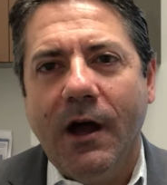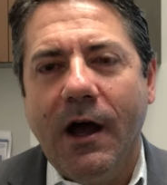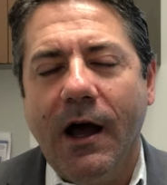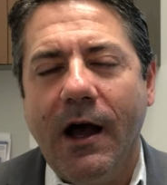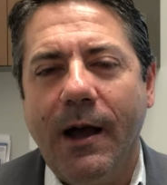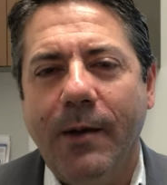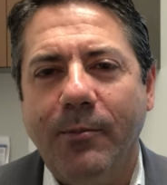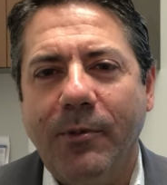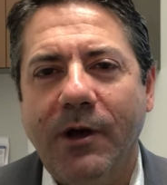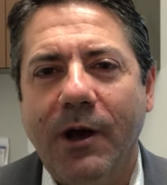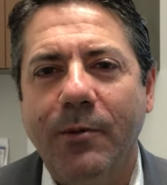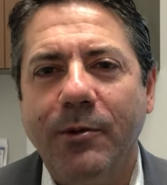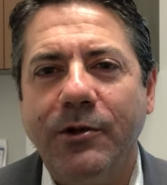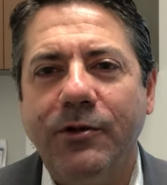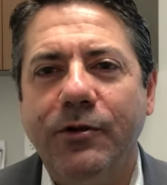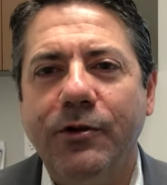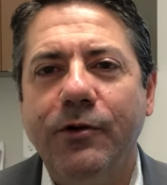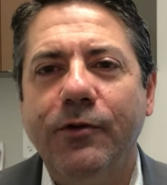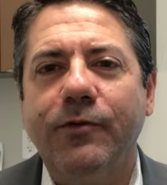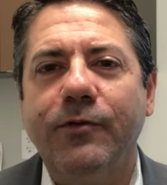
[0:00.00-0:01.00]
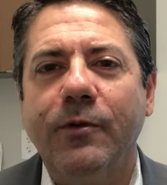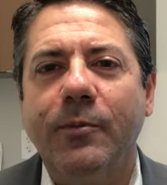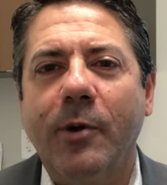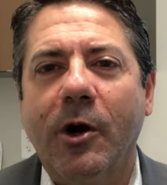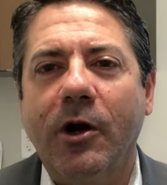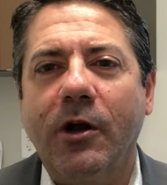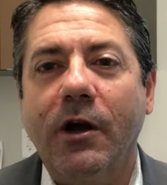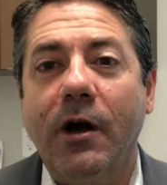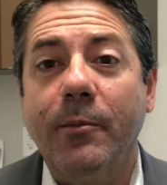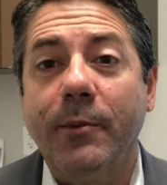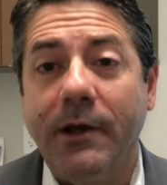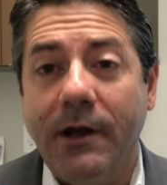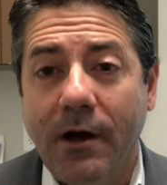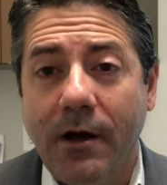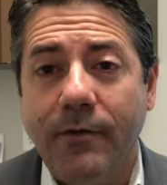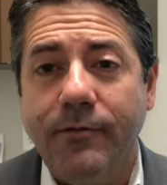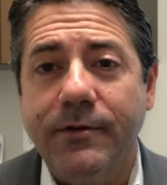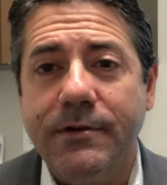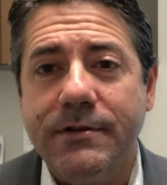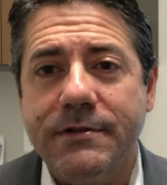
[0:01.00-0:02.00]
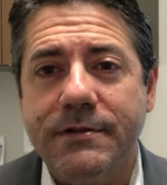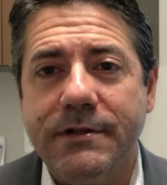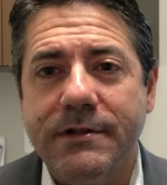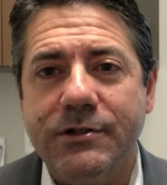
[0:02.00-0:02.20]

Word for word: I'm coming to you from our Cumming office.